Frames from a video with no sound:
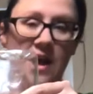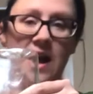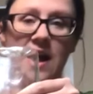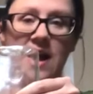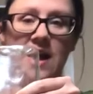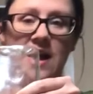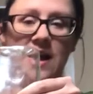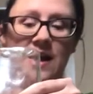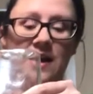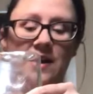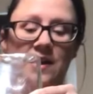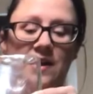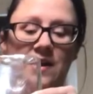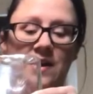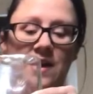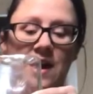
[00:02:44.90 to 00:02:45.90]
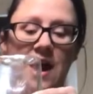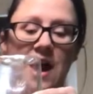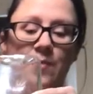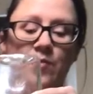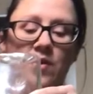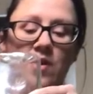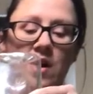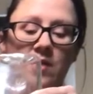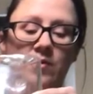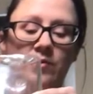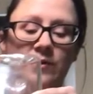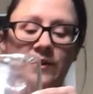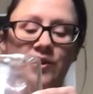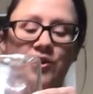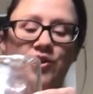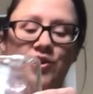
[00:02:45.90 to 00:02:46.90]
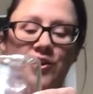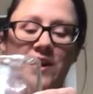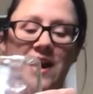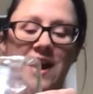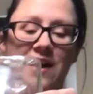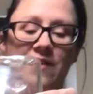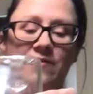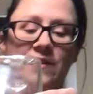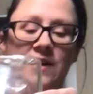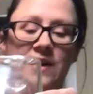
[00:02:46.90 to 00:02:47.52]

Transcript: And I probably should have